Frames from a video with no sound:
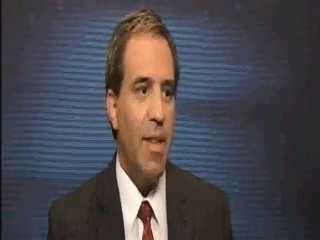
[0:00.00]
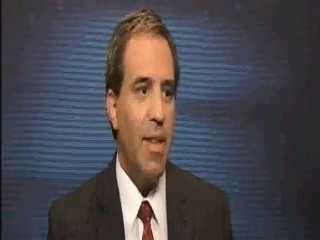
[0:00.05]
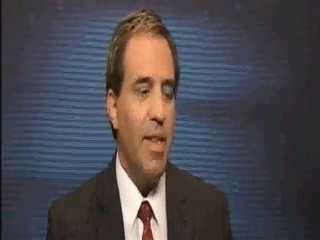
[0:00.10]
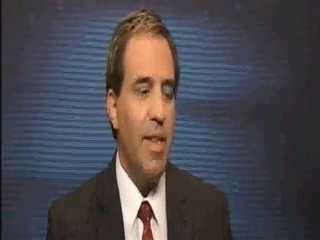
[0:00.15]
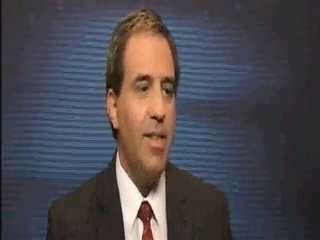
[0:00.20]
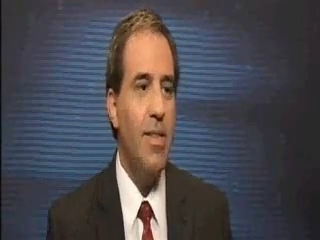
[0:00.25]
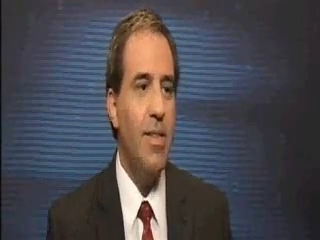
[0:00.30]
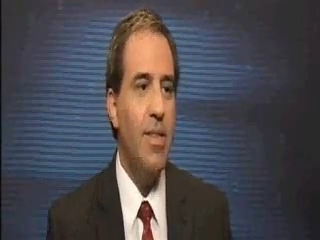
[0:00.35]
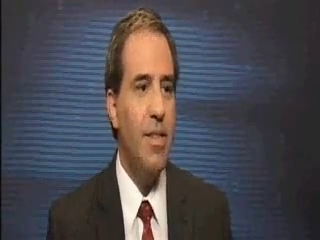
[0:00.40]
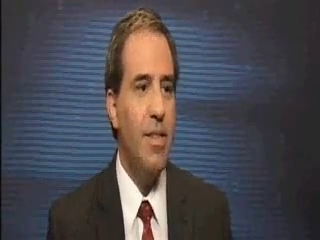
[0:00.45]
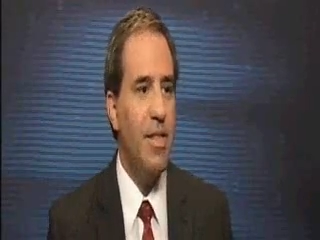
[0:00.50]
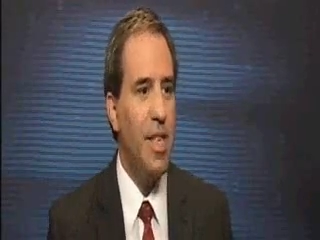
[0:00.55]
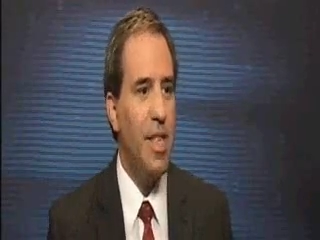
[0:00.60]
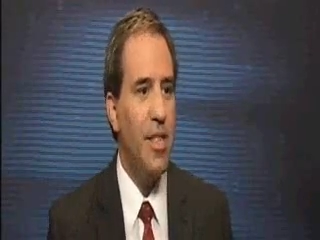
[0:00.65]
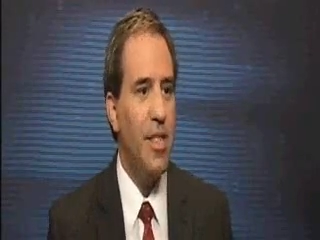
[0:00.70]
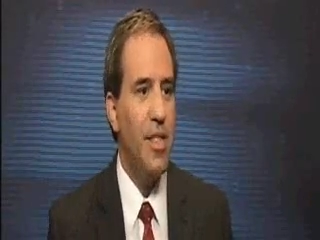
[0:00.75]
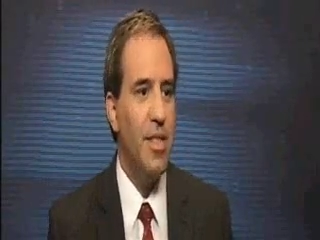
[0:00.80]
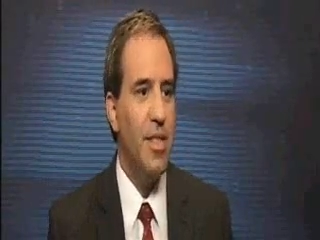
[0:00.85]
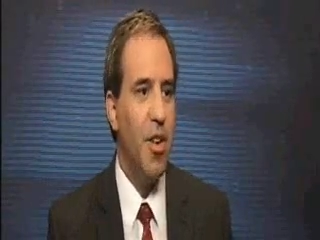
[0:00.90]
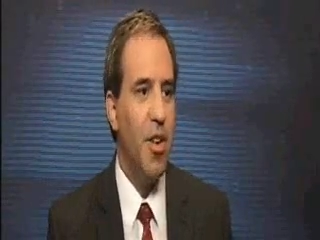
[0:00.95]
This is
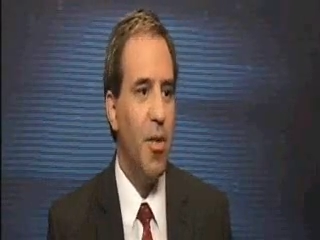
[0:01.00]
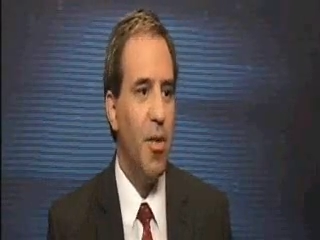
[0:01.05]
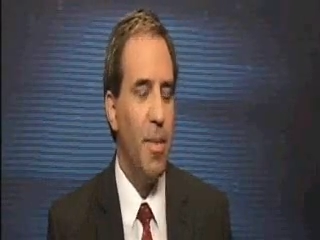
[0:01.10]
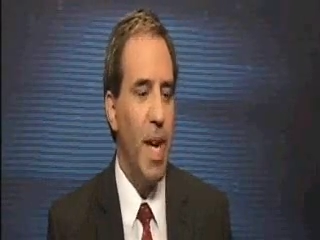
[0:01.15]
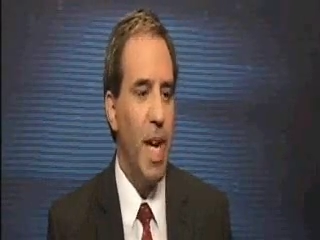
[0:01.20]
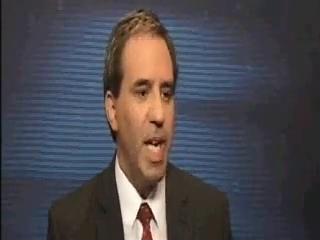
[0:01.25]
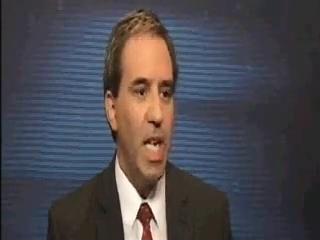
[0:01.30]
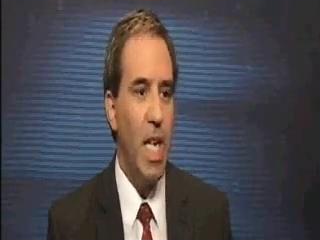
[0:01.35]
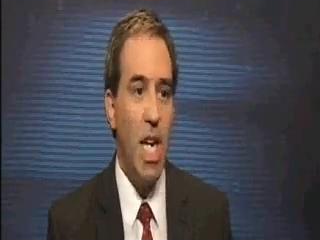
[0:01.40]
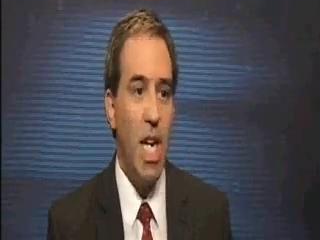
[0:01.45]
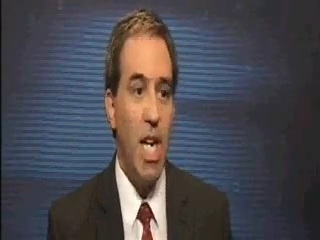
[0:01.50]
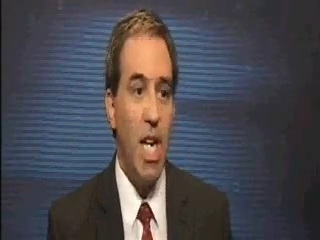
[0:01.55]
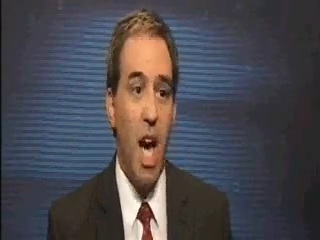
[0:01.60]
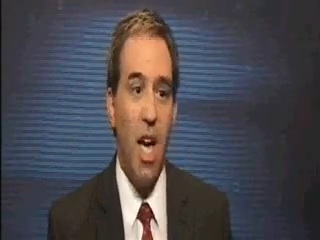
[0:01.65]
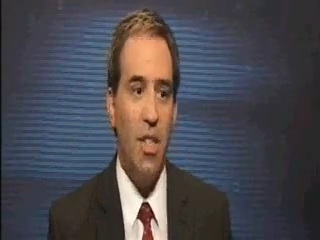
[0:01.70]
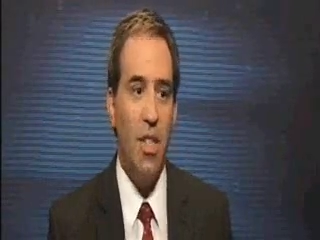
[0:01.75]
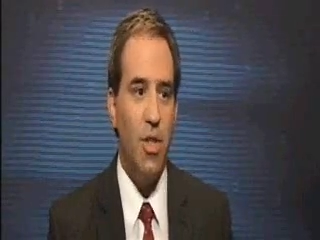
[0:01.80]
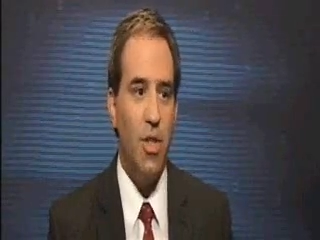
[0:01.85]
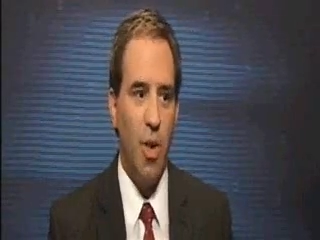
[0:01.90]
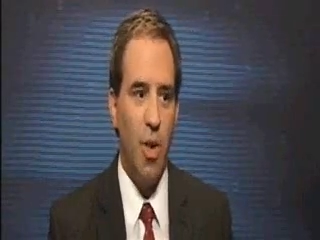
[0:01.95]
decisions that are made
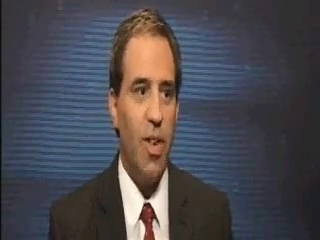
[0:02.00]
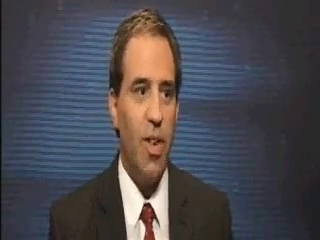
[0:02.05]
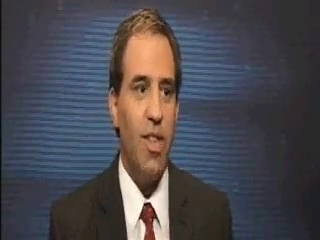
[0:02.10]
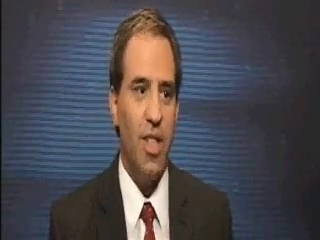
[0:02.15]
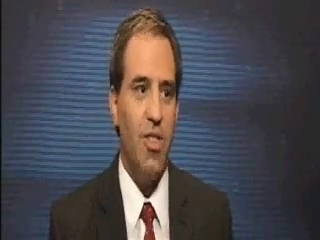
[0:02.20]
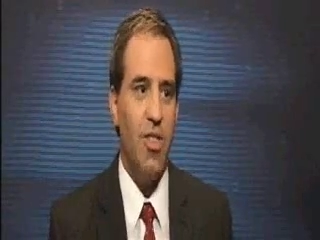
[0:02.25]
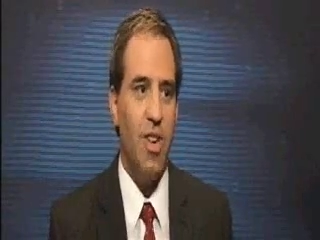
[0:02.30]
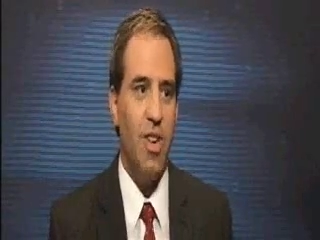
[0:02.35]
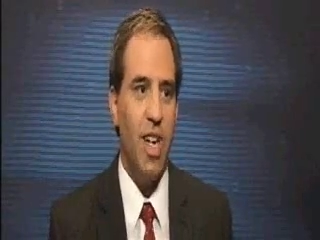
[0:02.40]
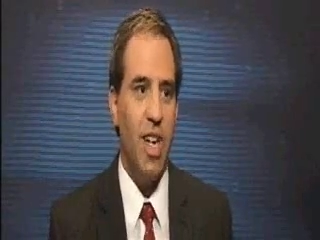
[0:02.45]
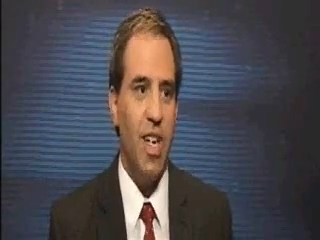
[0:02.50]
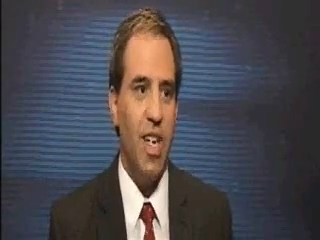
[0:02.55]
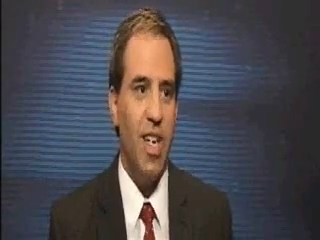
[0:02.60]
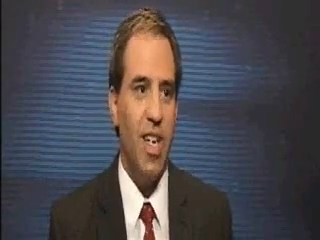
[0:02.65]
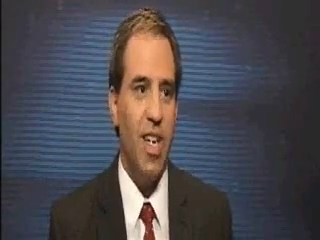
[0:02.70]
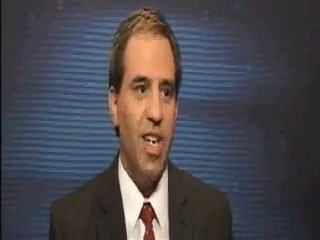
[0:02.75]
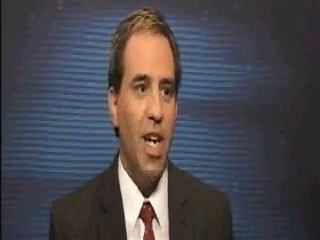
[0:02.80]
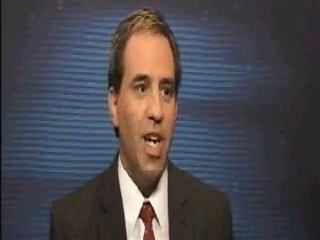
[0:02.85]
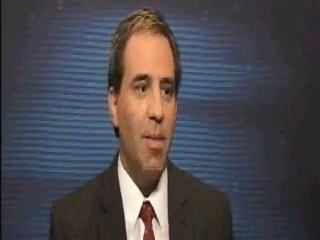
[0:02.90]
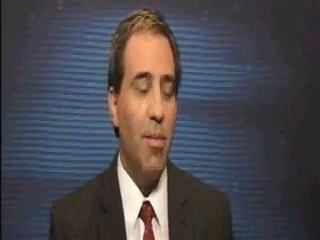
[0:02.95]
not during the trade,
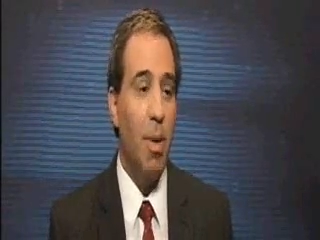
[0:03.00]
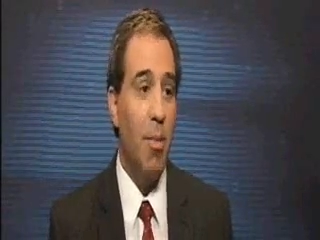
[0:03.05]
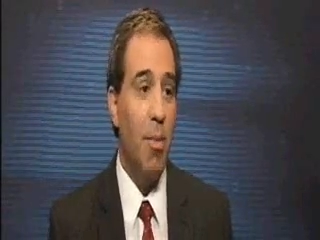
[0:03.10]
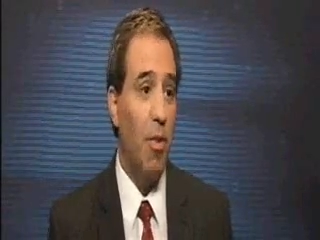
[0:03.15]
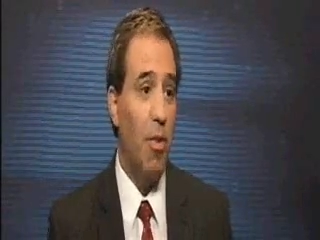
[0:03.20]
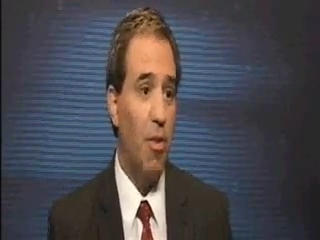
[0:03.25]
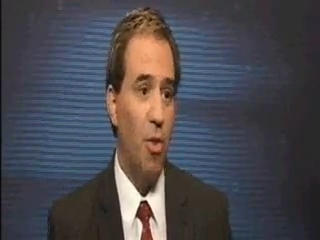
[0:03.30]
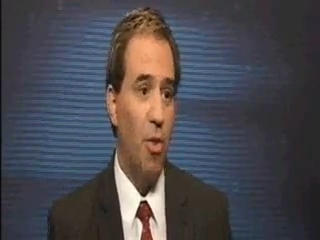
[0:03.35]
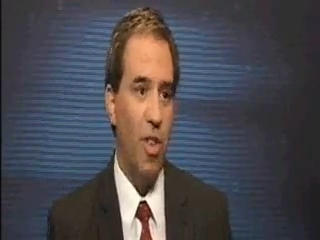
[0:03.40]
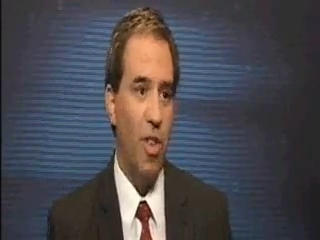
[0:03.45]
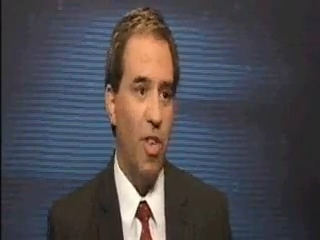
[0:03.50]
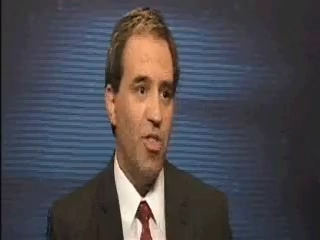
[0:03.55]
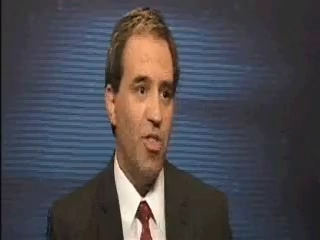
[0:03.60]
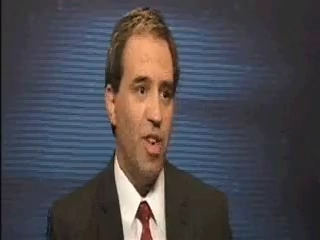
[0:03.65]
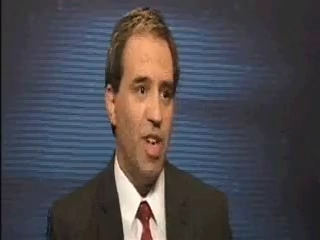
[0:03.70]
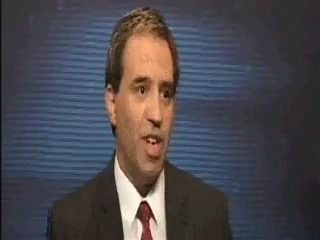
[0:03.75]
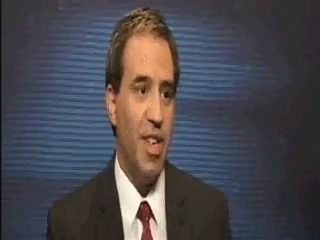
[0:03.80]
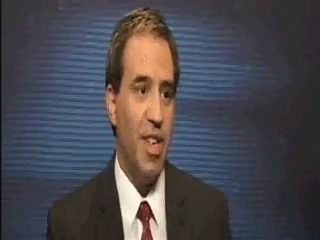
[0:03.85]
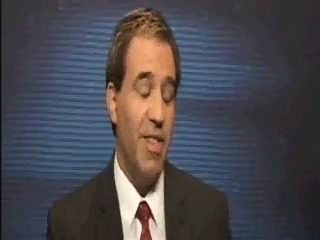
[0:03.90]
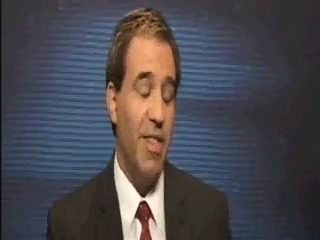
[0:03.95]
but before the trade.